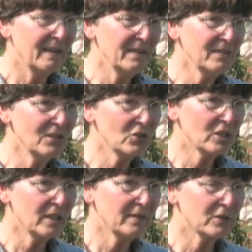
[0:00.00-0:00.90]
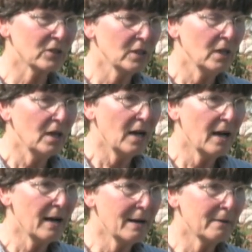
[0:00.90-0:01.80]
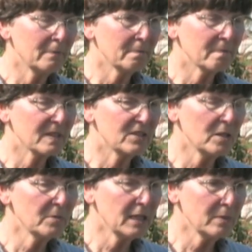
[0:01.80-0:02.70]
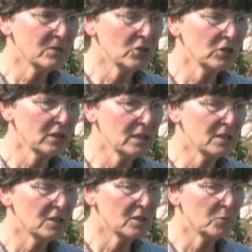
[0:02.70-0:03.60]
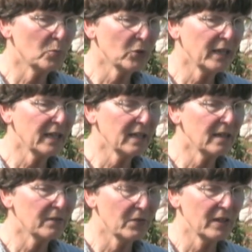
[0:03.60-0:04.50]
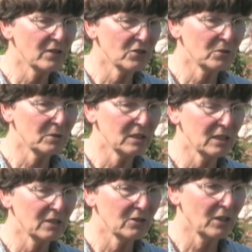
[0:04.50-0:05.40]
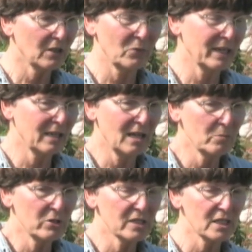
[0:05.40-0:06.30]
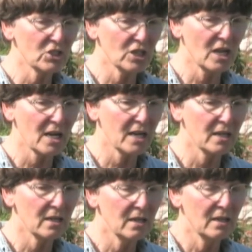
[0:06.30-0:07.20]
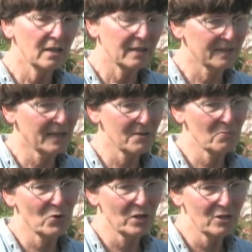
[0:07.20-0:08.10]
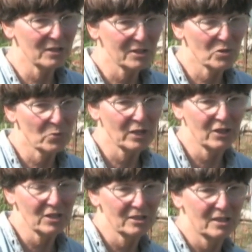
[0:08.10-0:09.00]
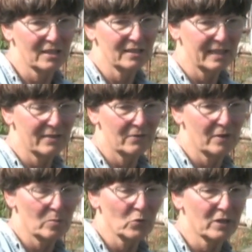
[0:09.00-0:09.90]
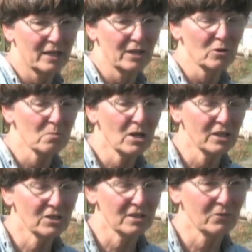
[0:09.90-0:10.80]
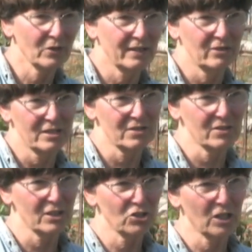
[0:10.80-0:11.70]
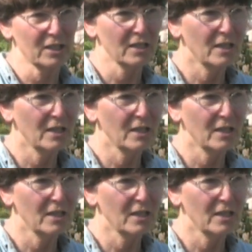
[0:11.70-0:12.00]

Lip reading: Even undercover. Sometimes early spring, if things are really growing, we get a lot more sunshine, because early spring, you get to late February or March, and if we have lots of sunshine